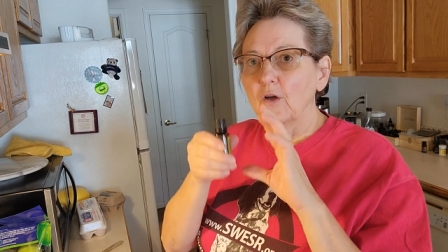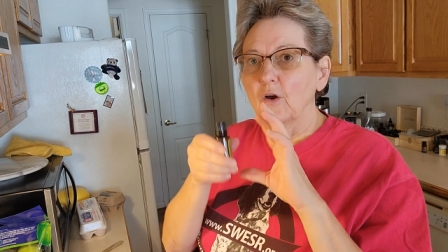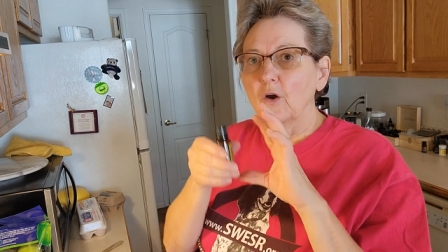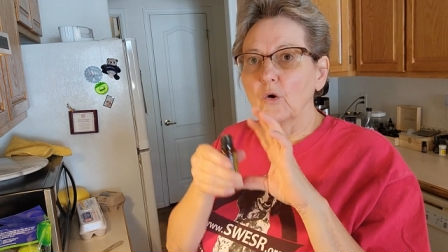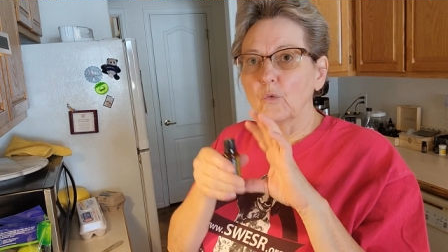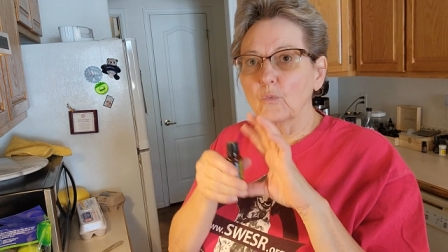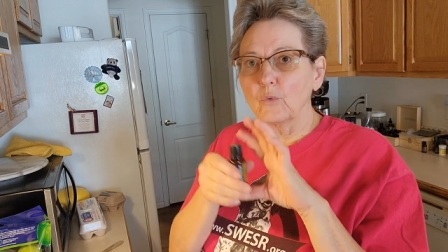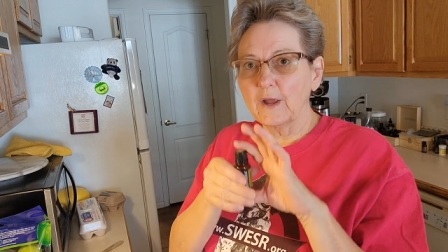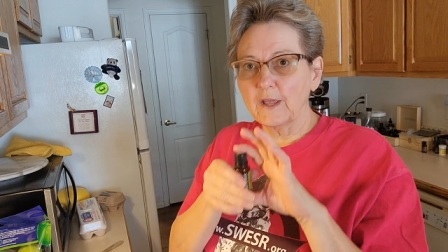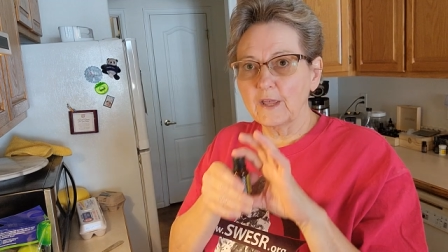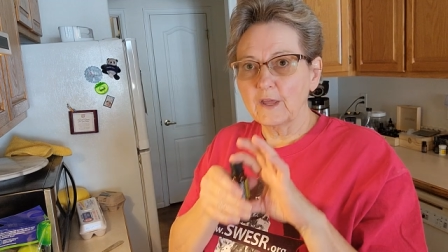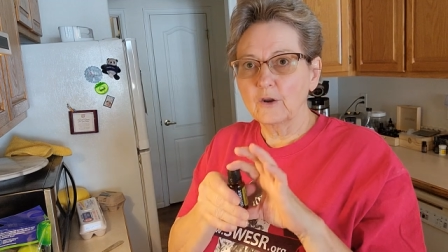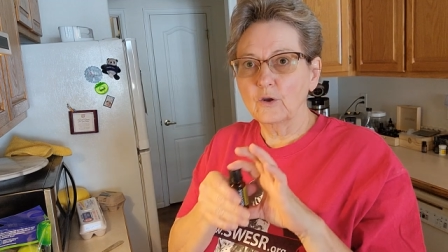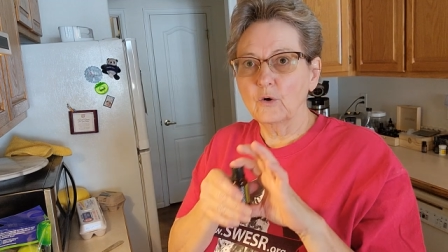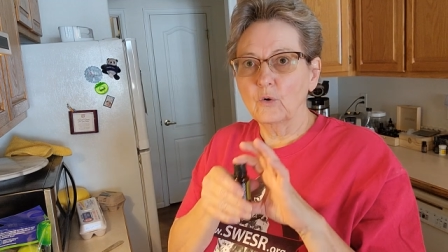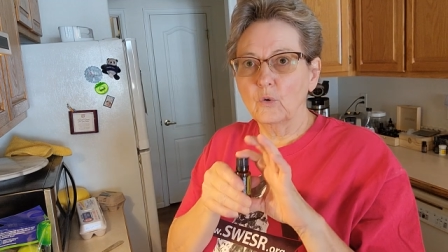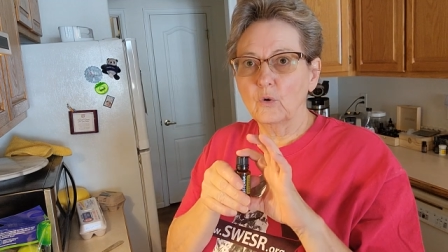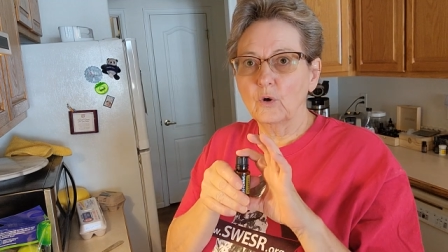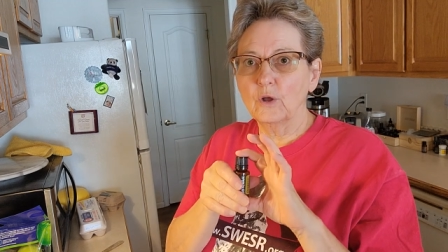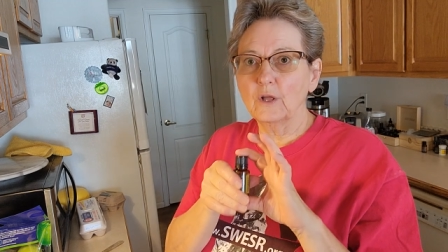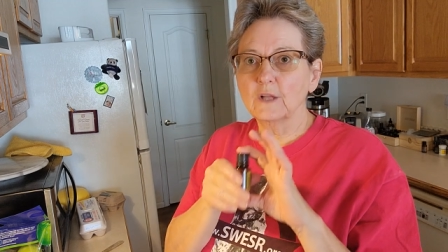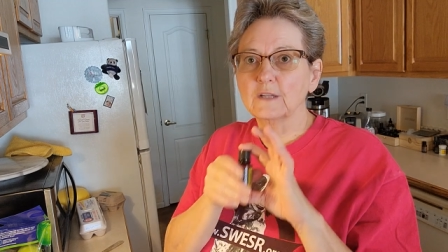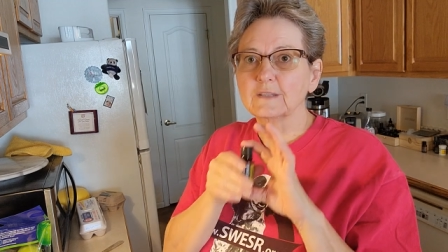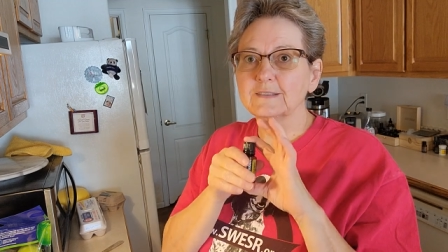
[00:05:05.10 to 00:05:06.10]
Oregano
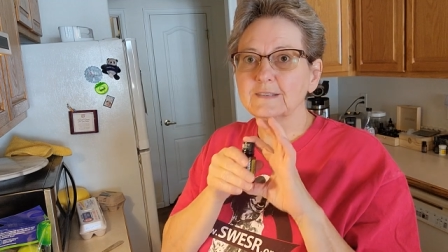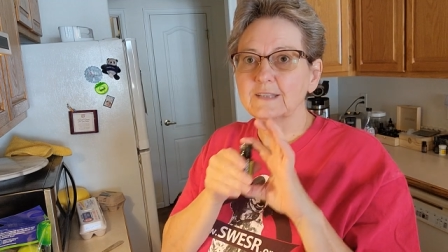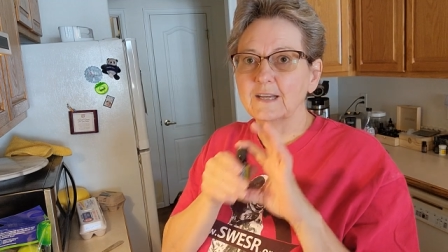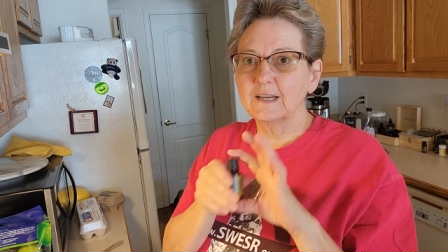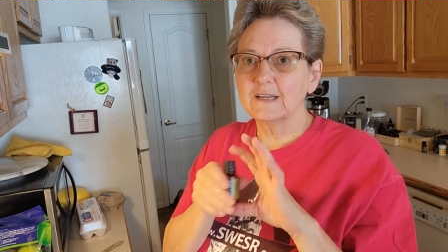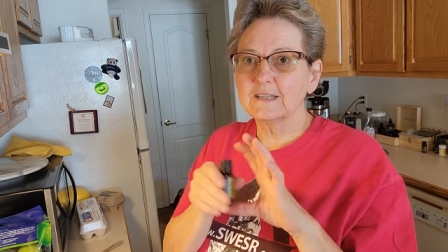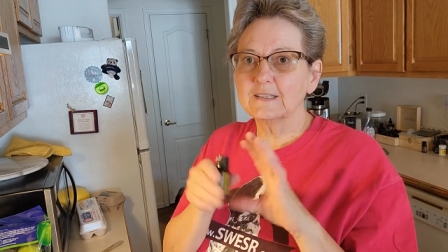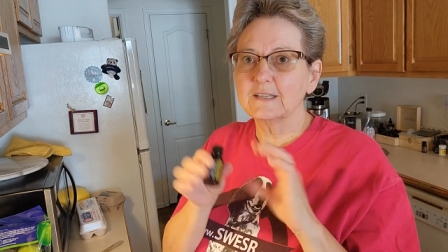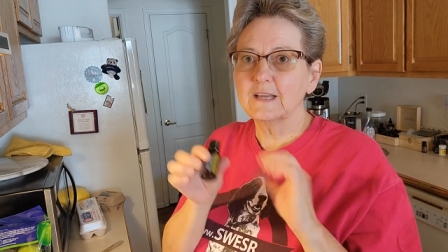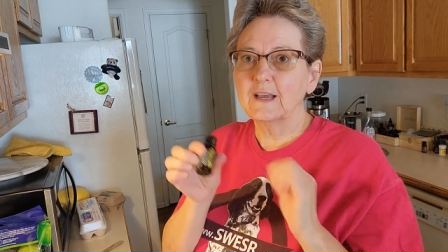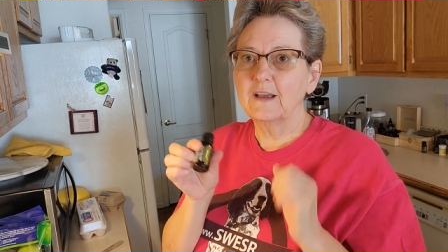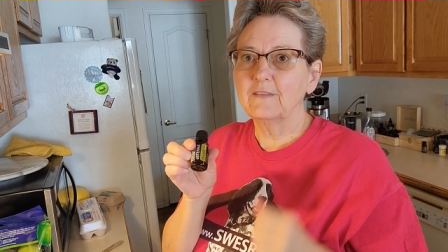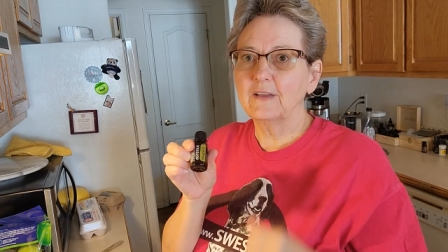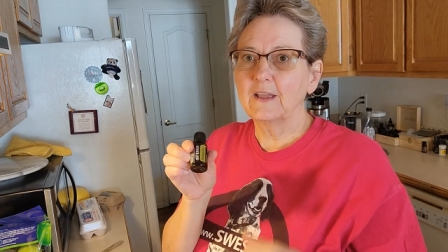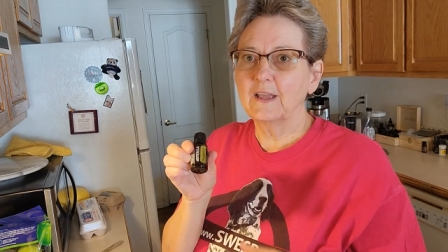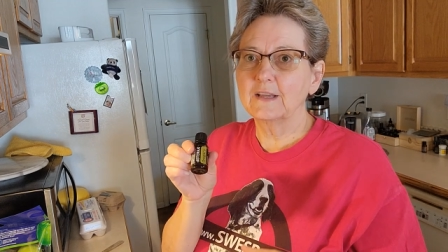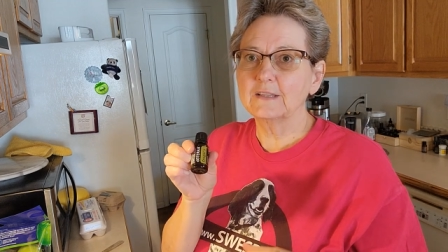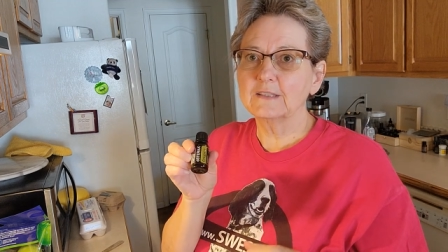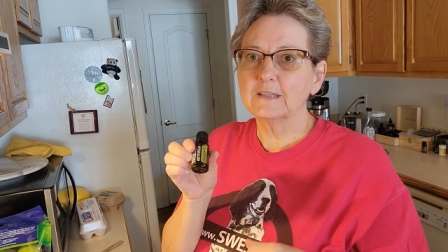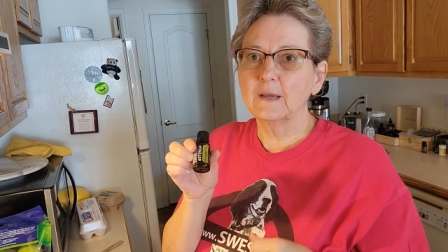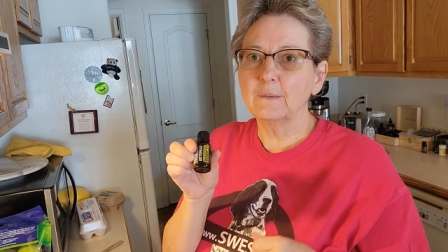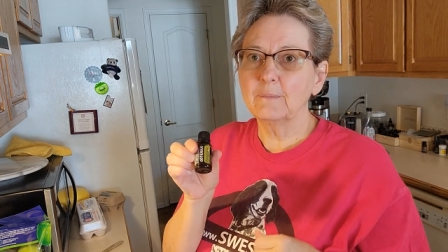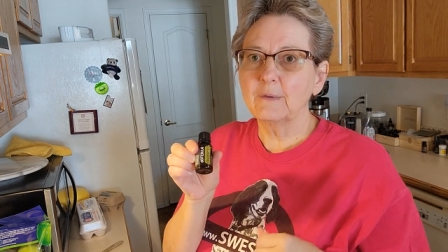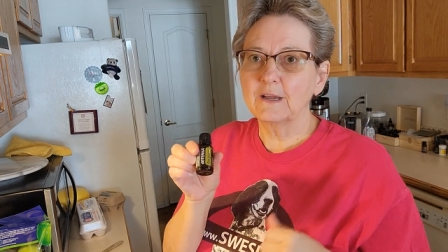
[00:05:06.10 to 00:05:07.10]
oil does have
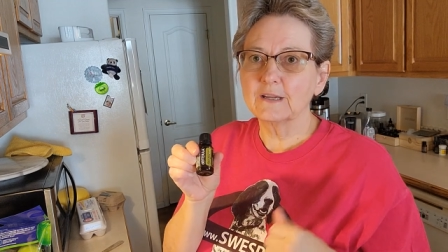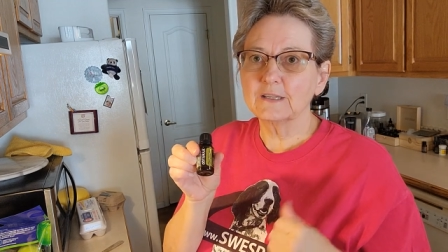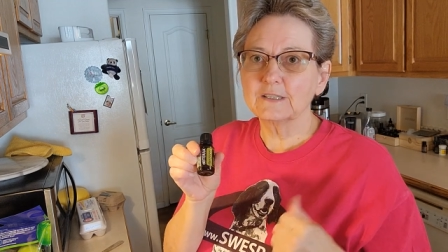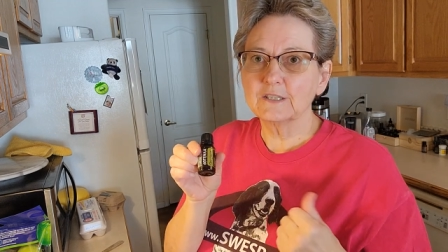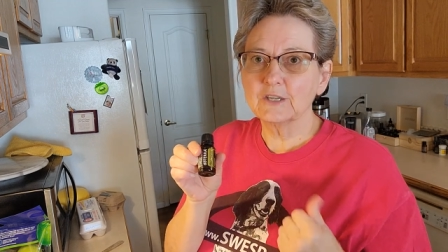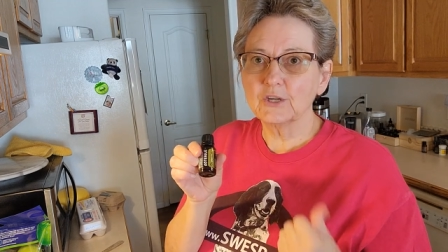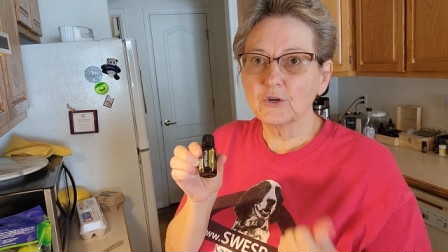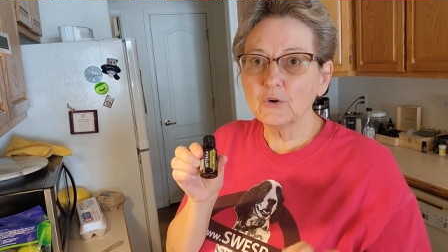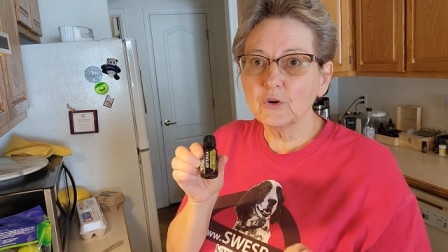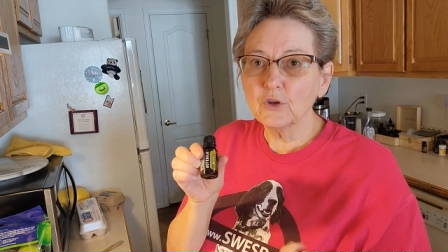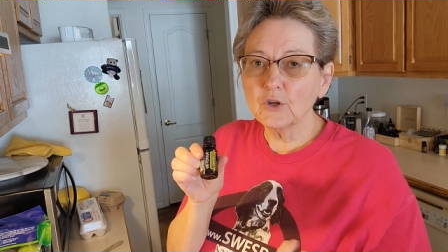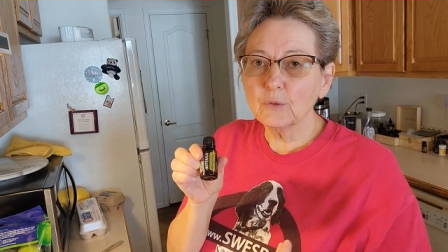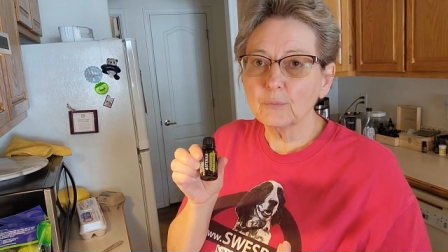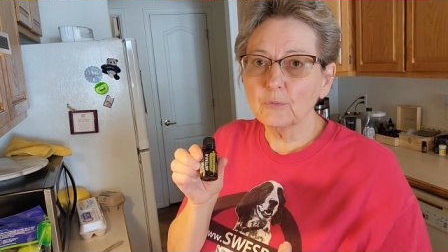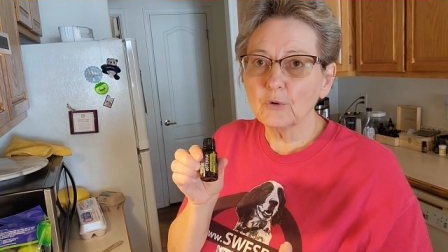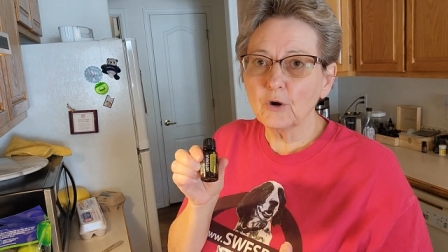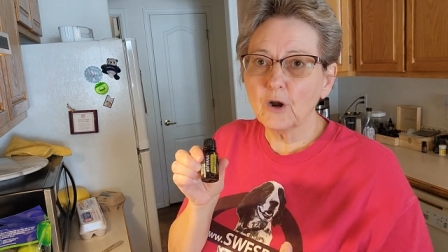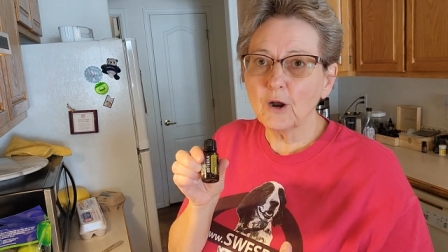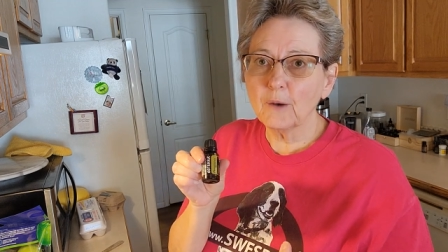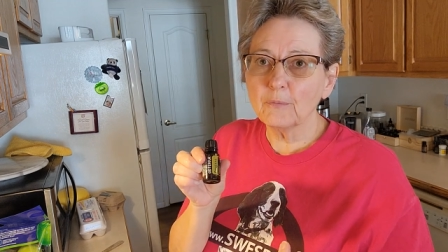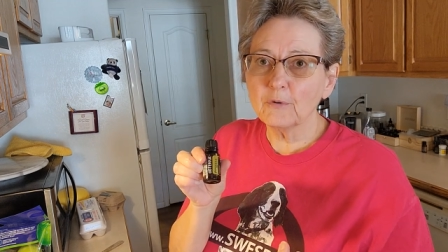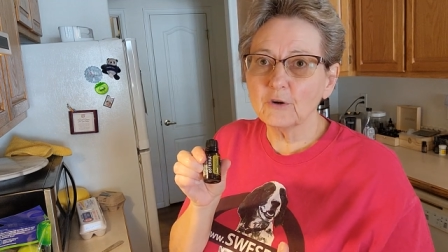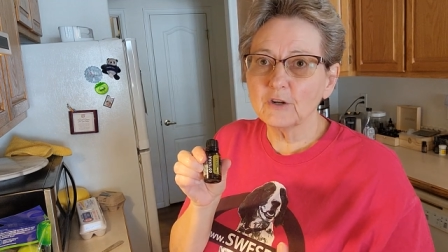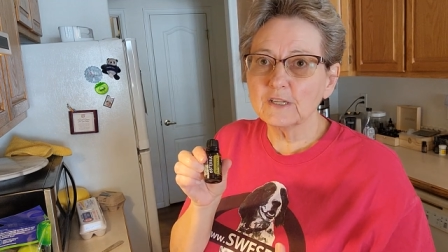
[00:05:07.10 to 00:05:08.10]
antibacterial
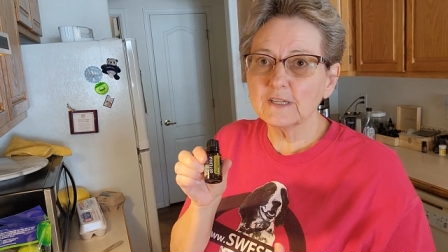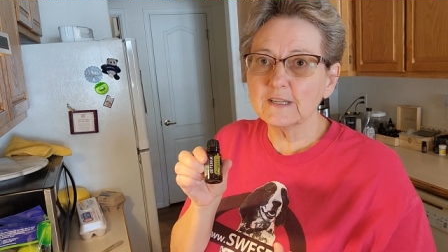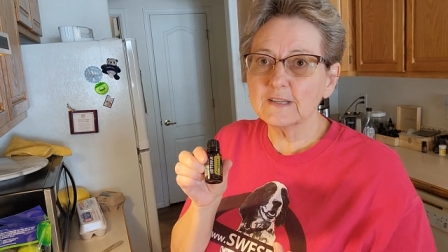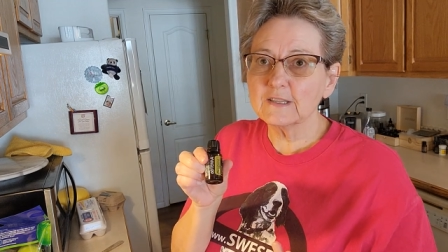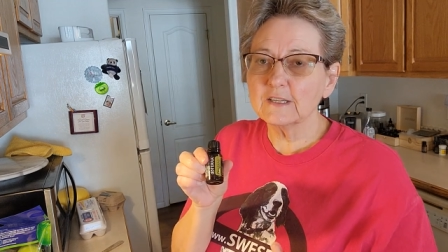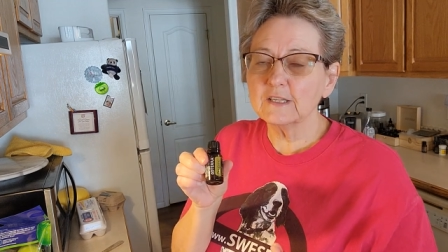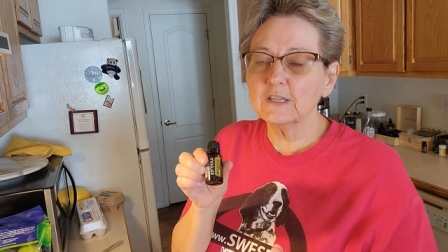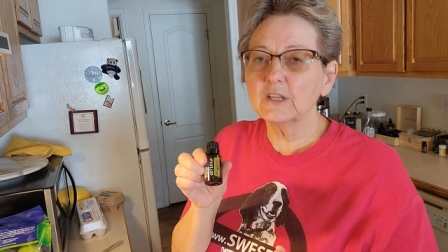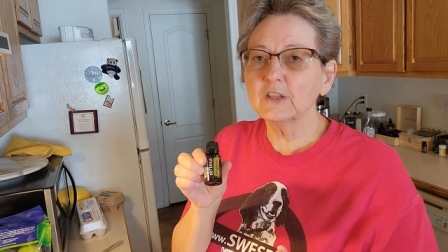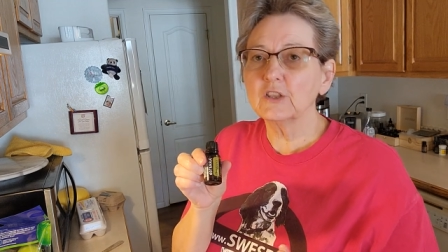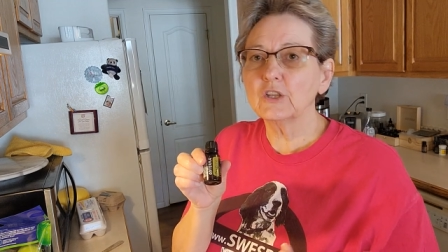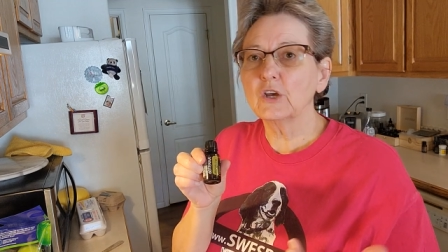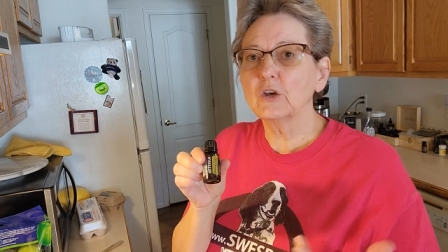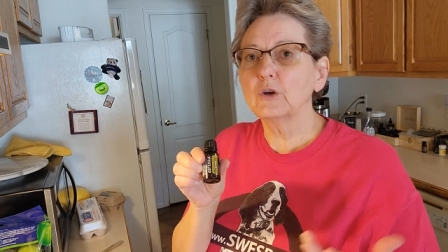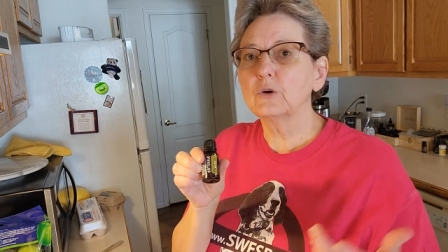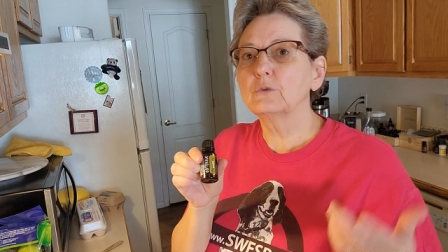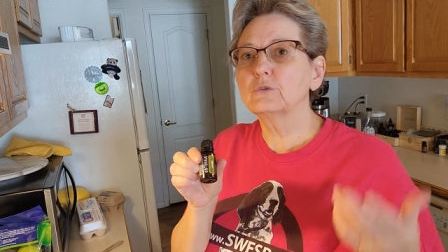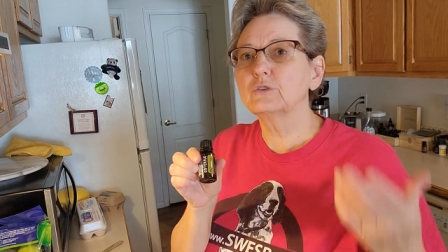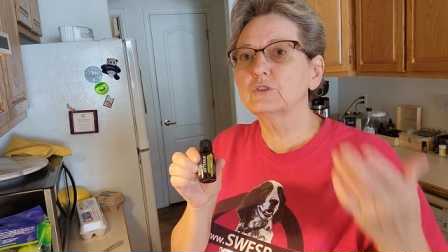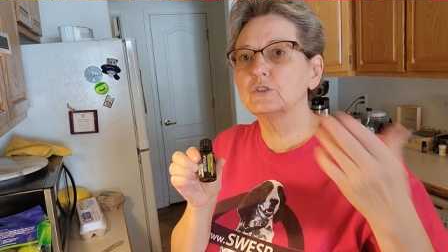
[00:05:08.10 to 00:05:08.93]
properties in it though,